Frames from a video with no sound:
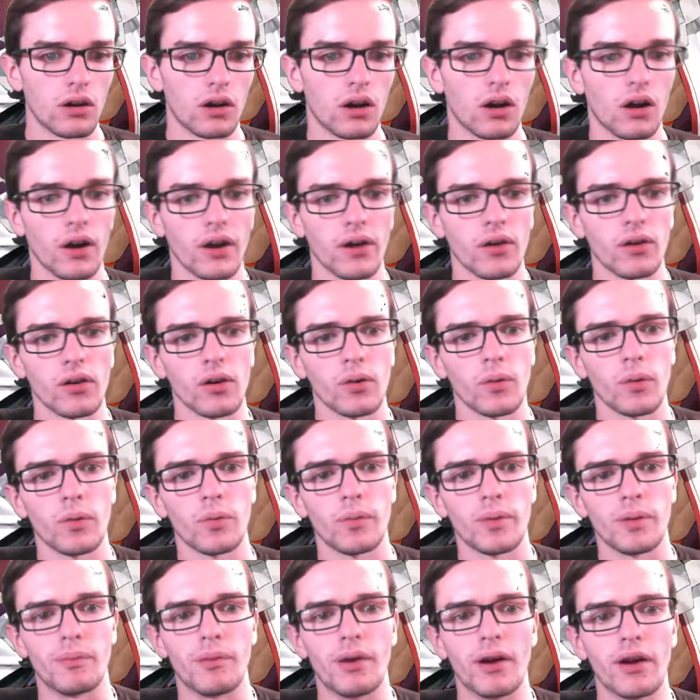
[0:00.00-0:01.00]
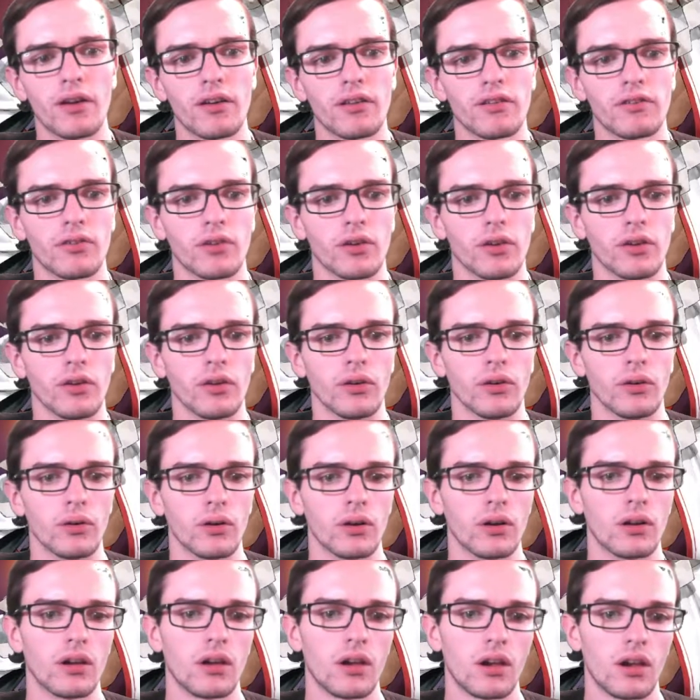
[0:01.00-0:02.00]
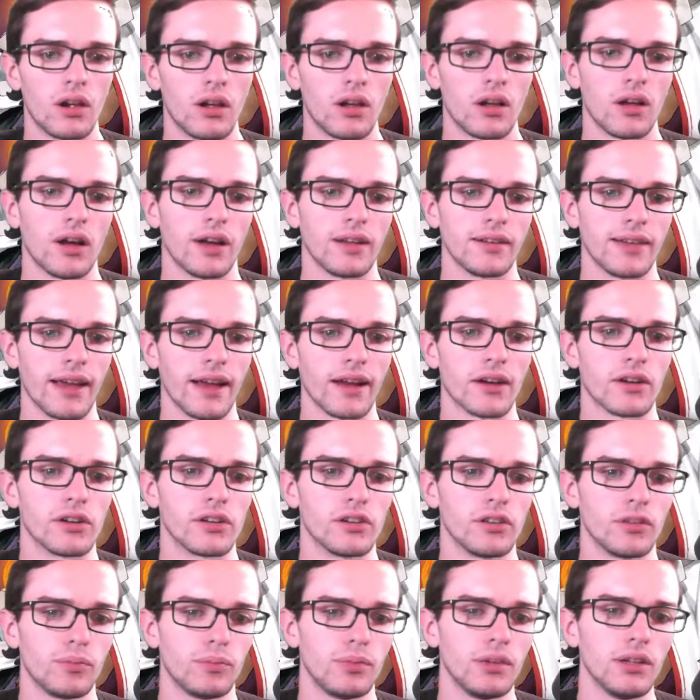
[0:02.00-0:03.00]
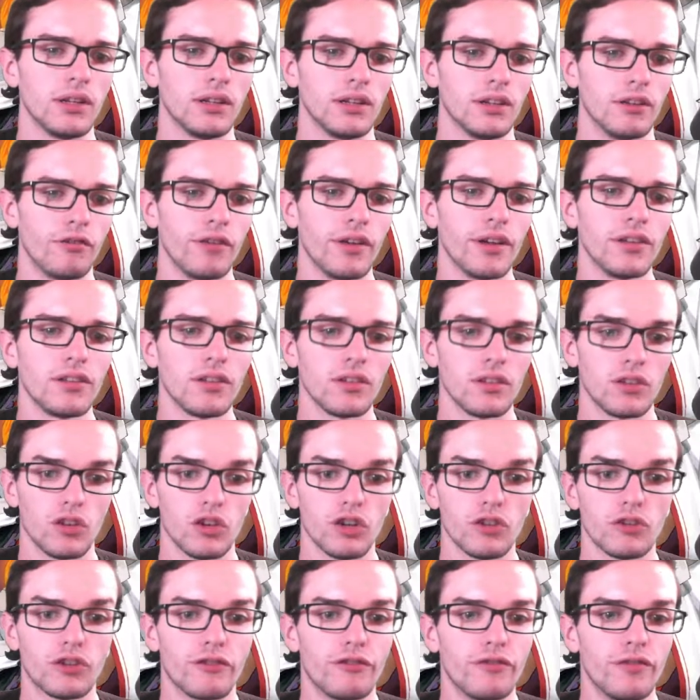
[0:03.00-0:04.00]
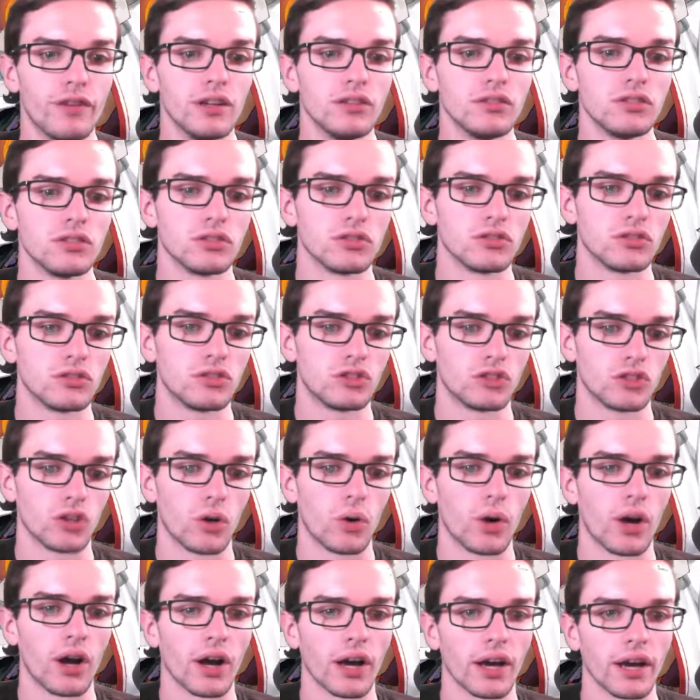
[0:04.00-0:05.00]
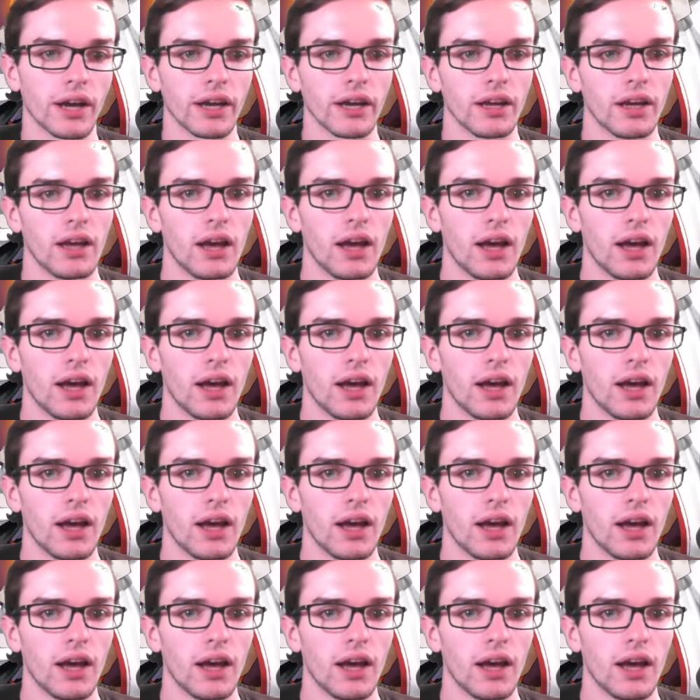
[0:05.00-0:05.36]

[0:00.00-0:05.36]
I don't know what would be better for you. Attack or speed? Defense, your defense is so high.